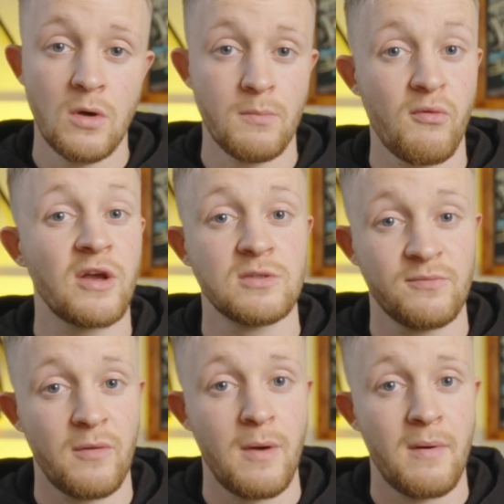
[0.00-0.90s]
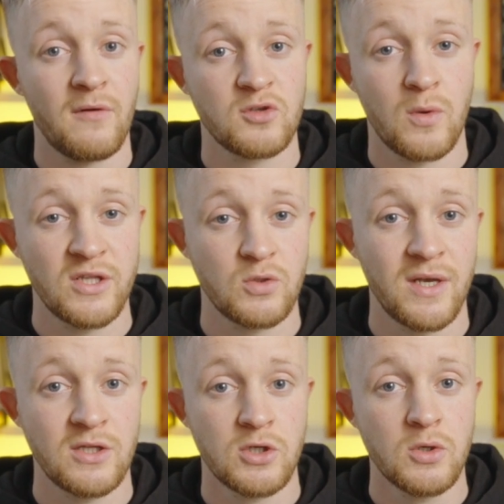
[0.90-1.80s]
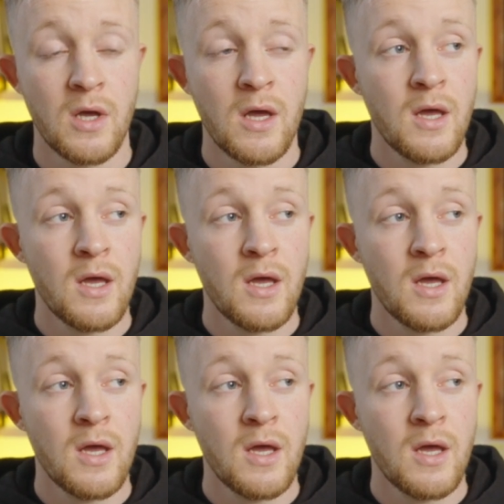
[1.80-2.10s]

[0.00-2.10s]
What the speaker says: and Brixham from above 2022.